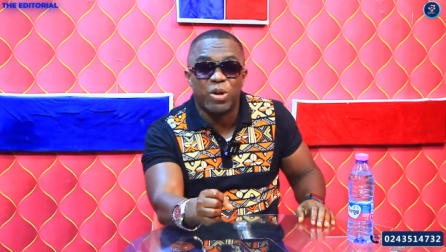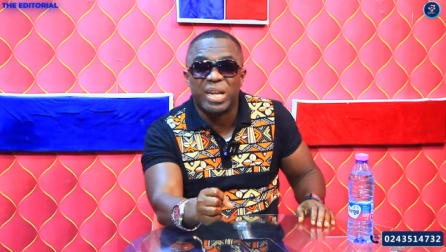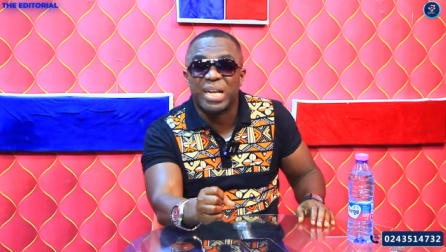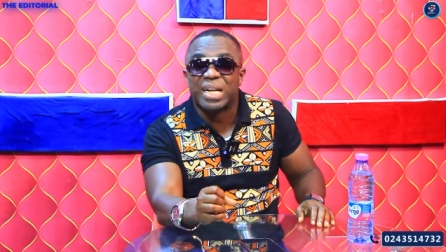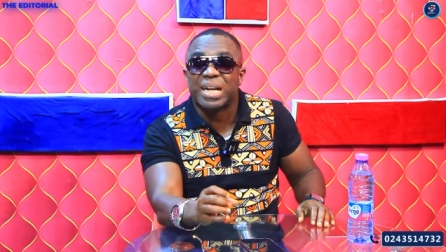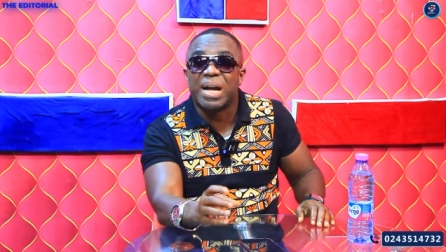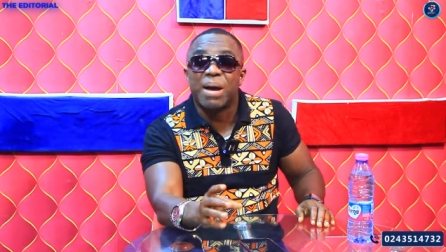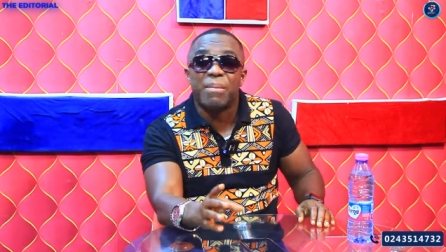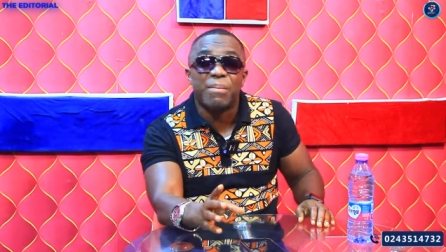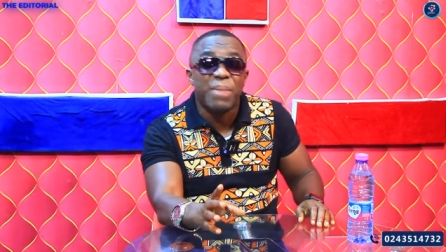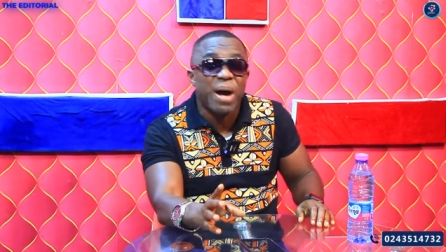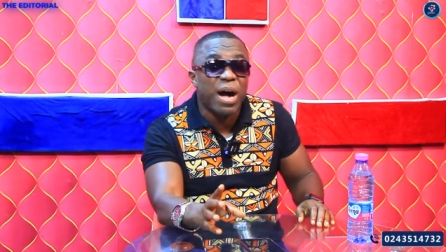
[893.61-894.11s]
They
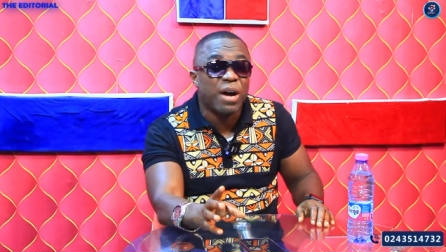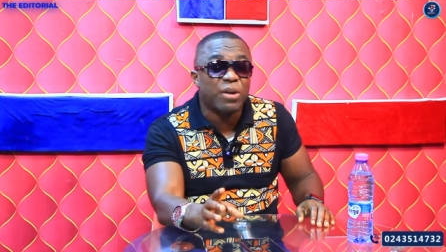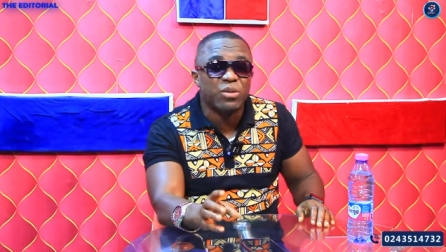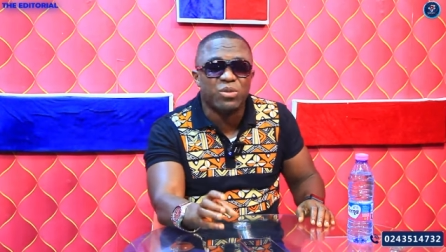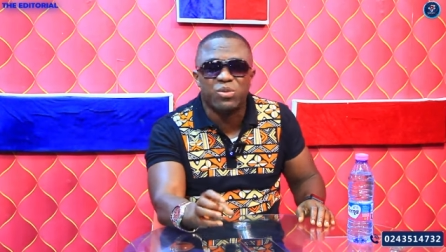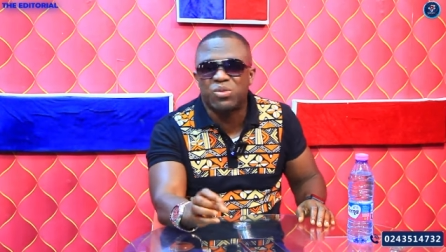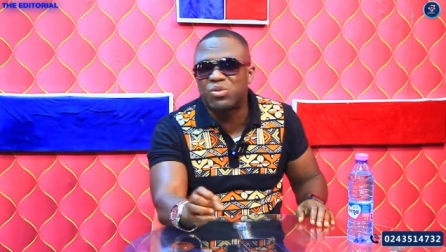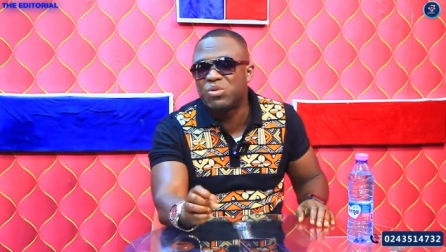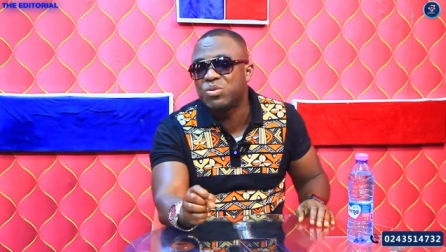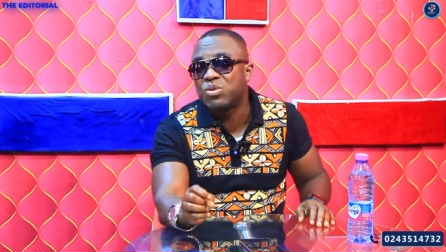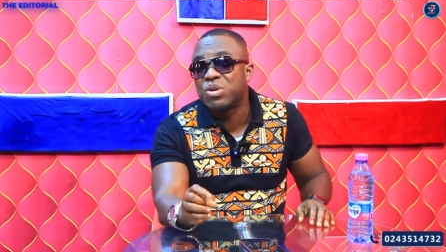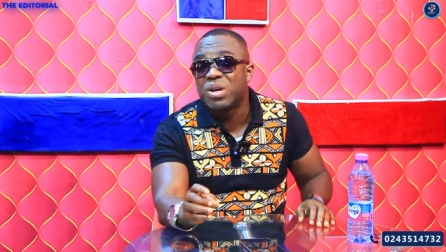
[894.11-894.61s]
come
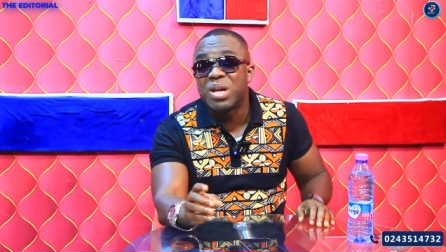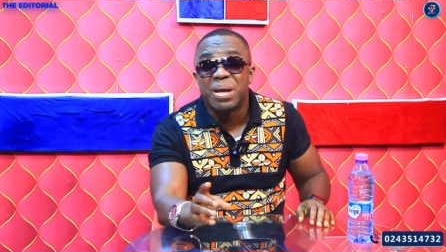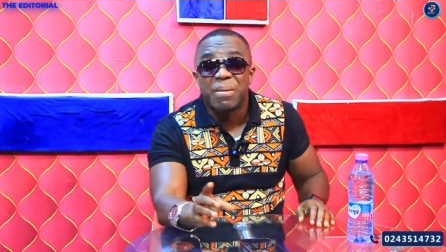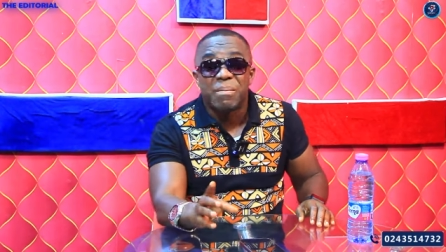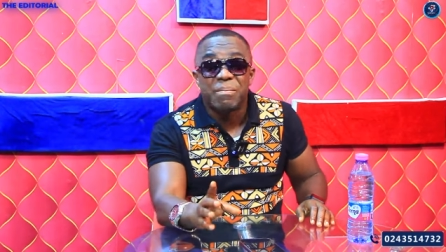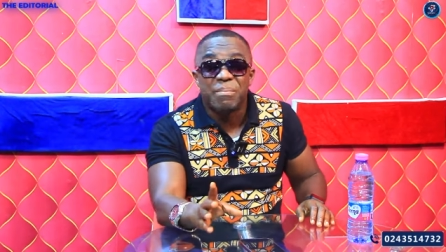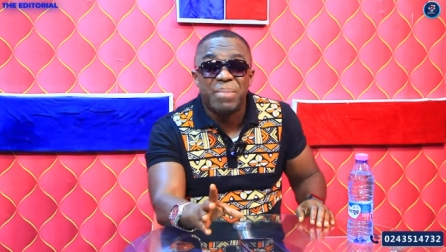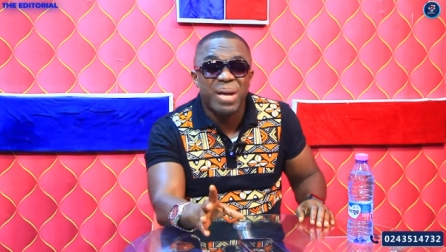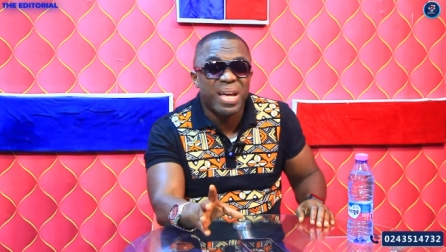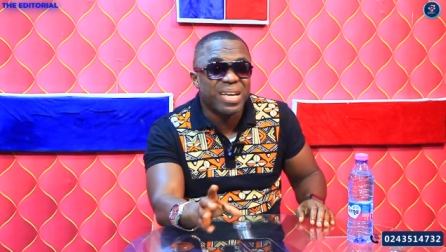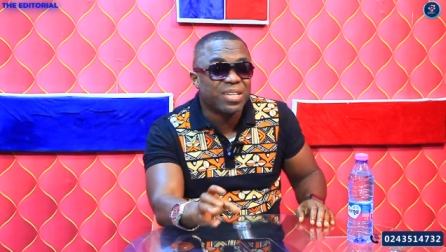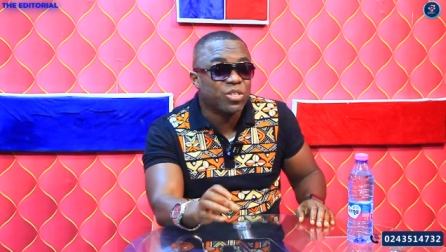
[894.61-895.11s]
out to
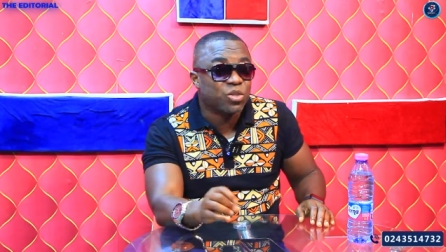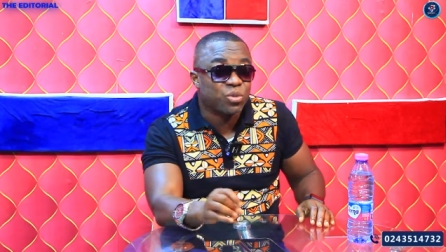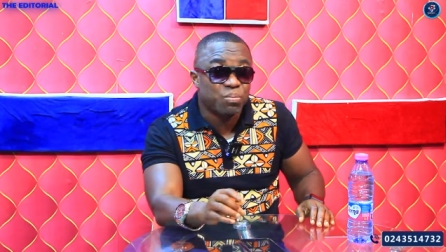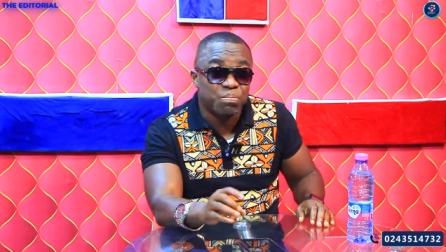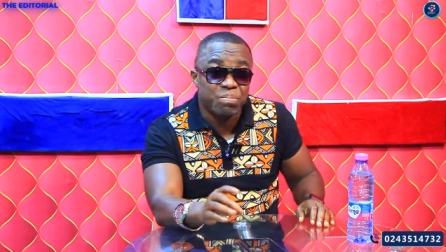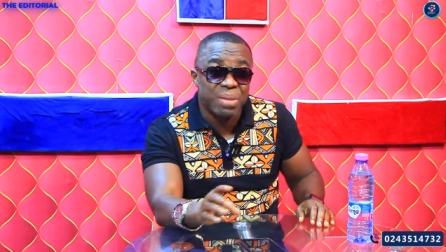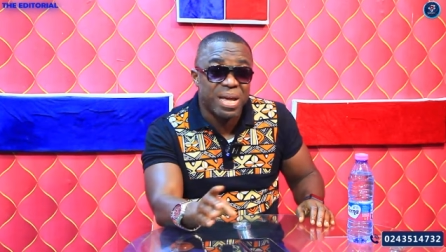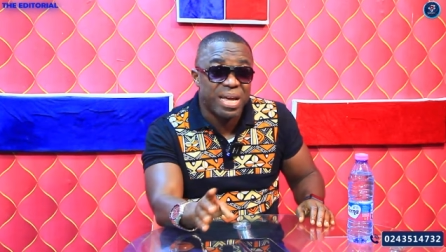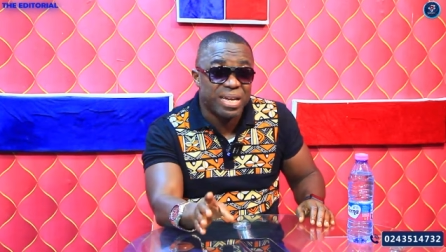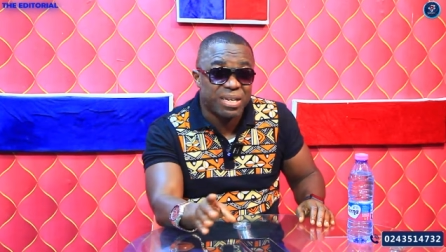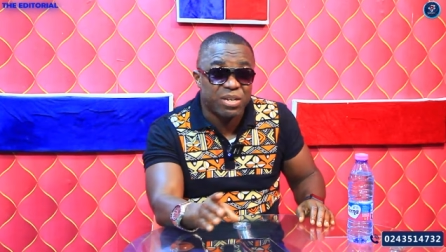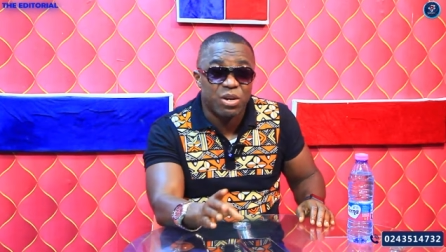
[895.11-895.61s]
beg,
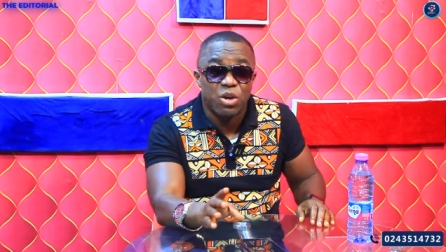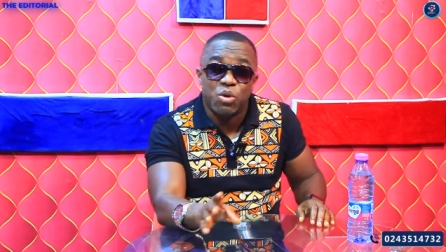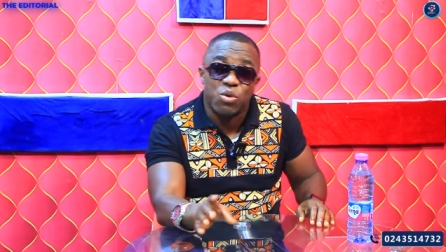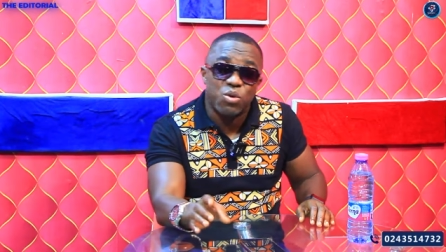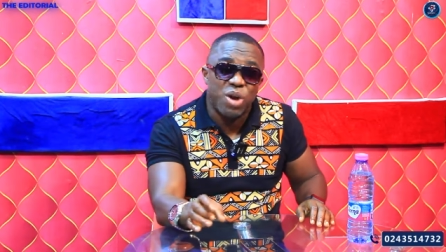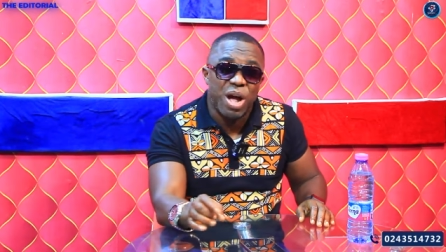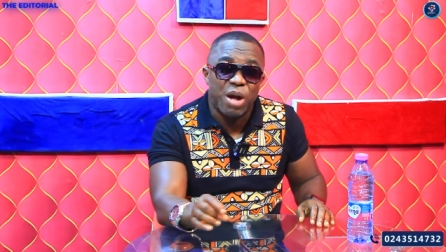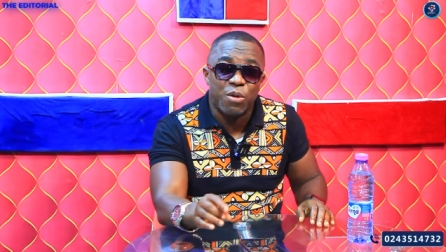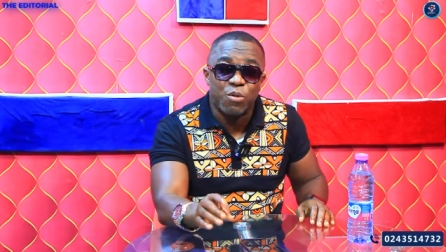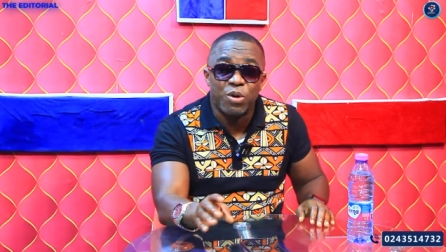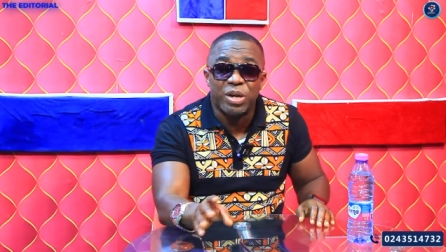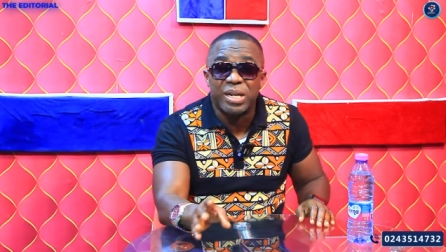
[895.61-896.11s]

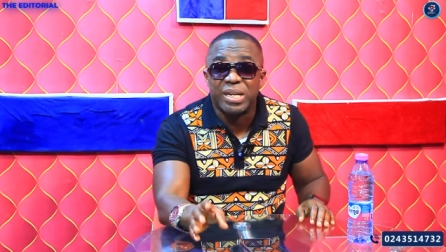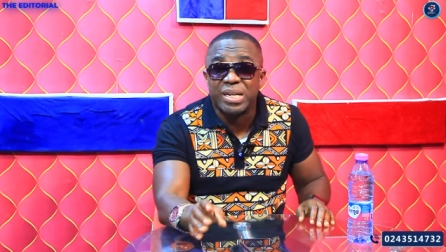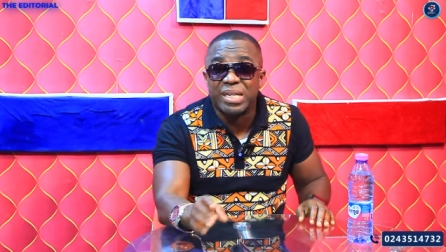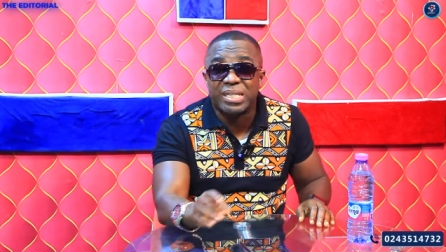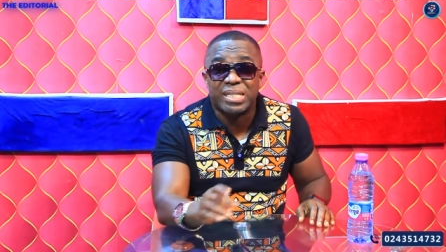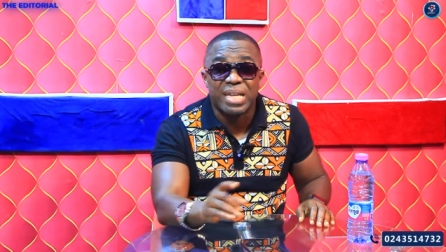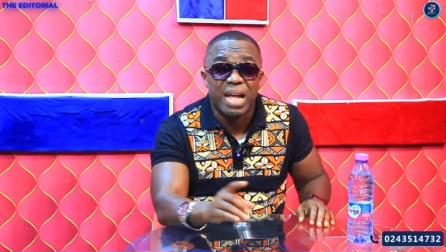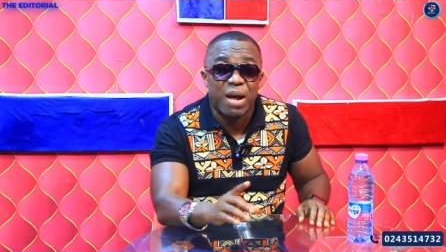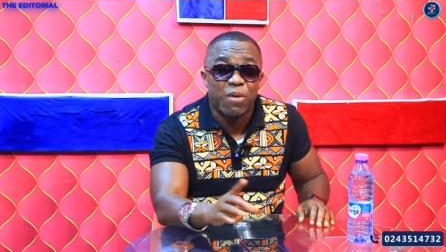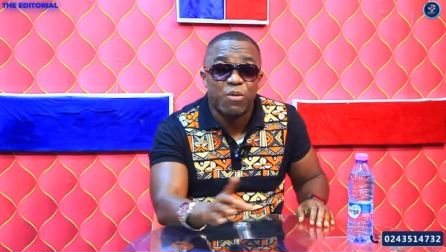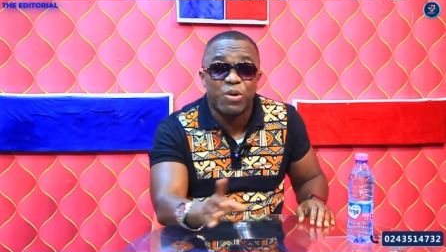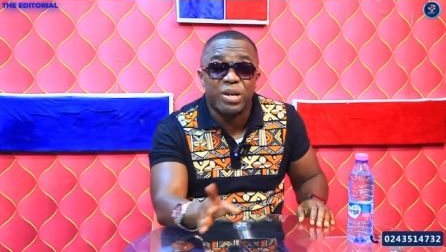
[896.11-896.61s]
oh, I want
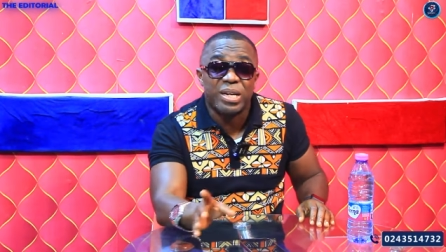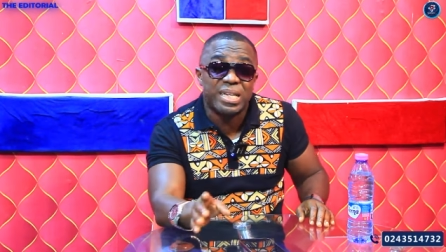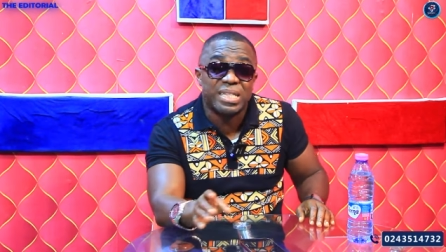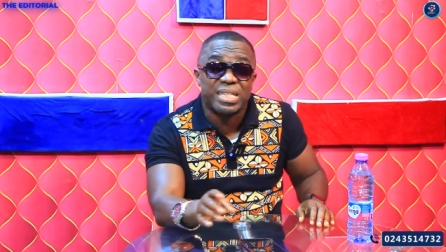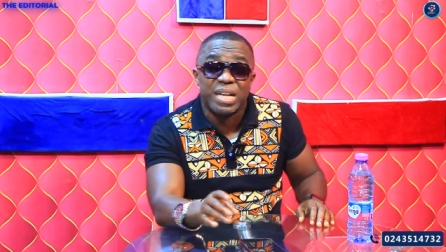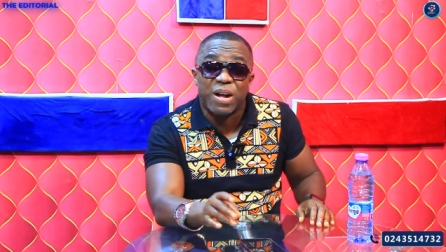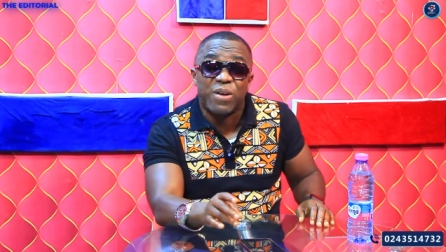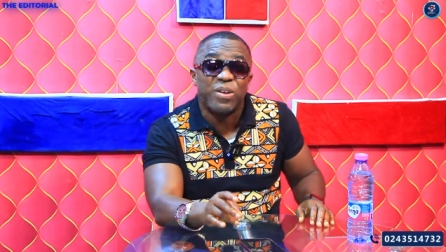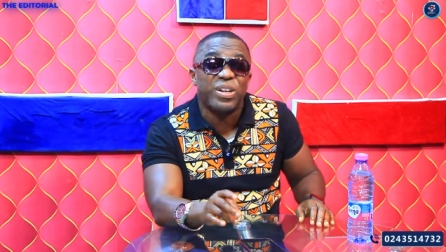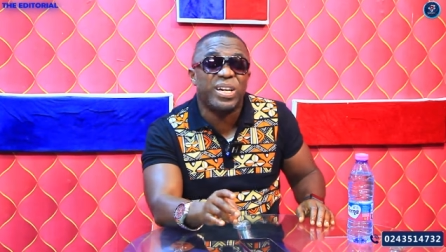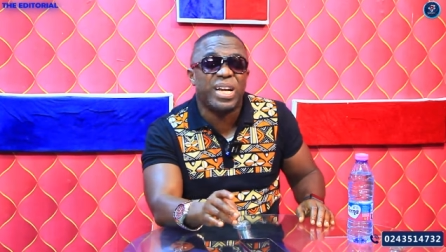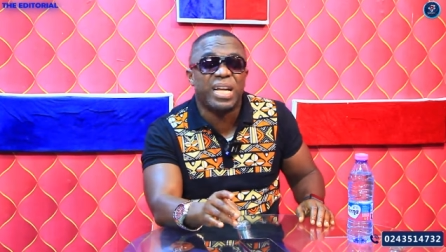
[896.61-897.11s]
this, I want this,
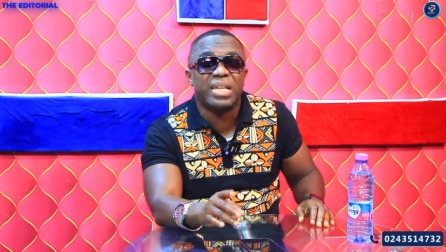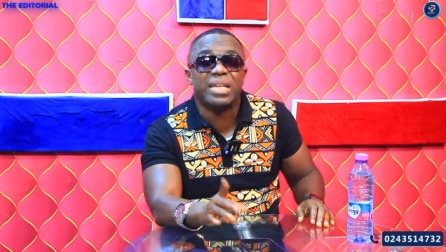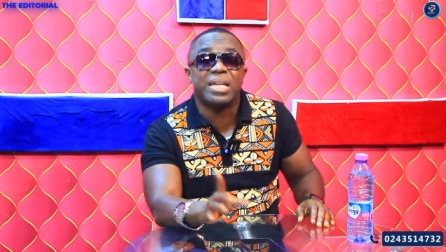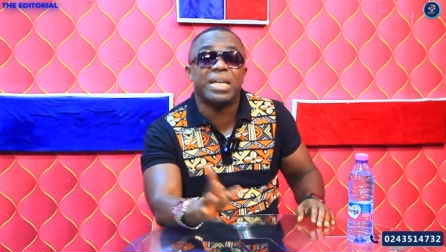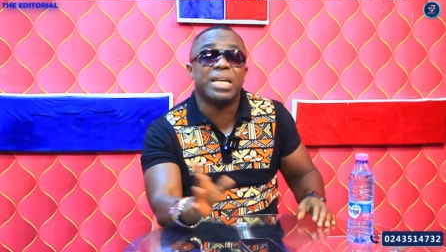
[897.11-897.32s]
I want that.